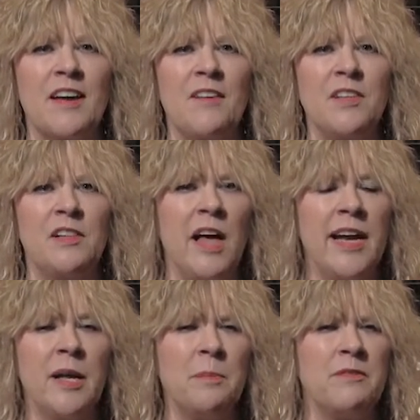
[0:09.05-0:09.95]
of the
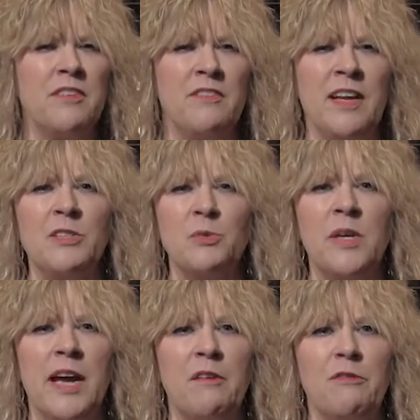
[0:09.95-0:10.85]
lineup of events
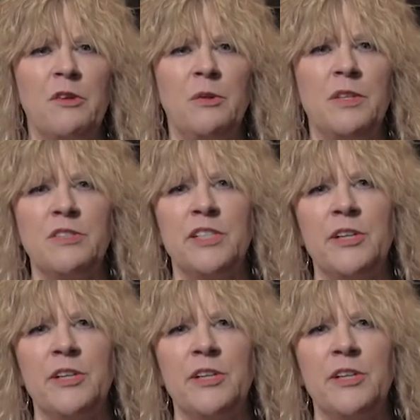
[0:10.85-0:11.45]
we have for you this